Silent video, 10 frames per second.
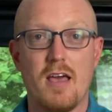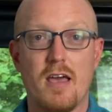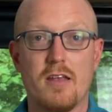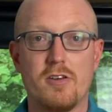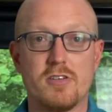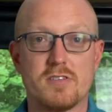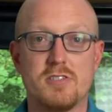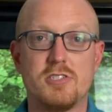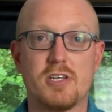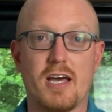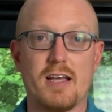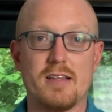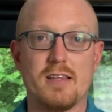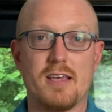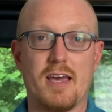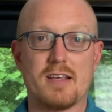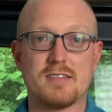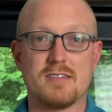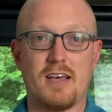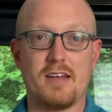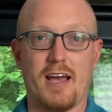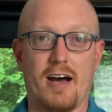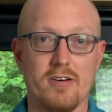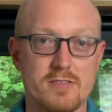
and you just gently extend out.